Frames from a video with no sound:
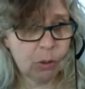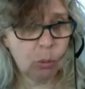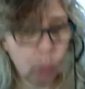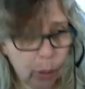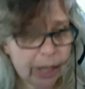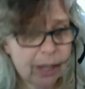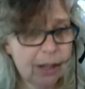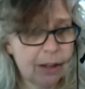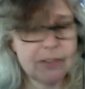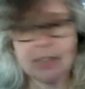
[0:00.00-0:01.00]
way
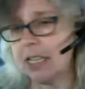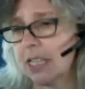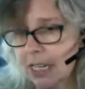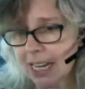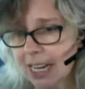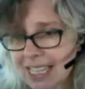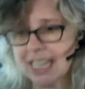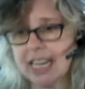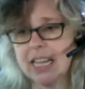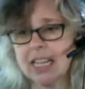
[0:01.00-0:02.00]
of
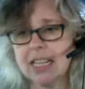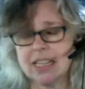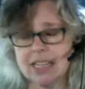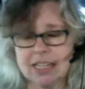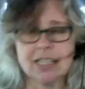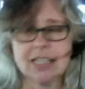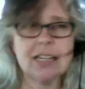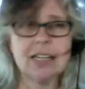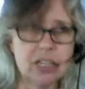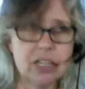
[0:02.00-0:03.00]
discussing this
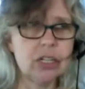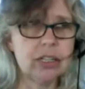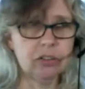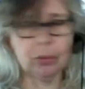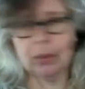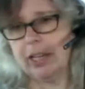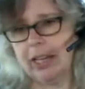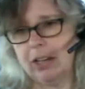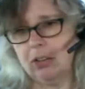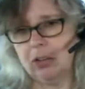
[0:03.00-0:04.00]
condition that's
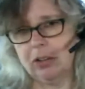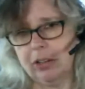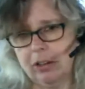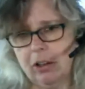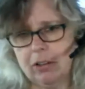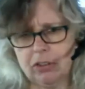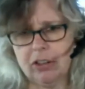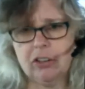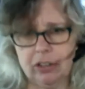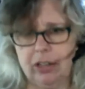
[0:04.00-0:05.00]
really entered the
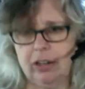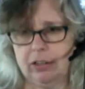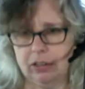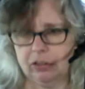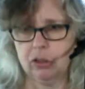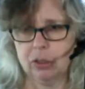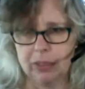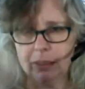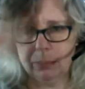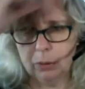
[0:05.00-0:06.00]
conversation and is
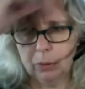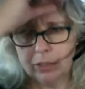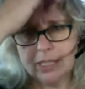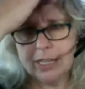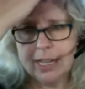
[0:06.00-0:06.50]
extremely pertinent to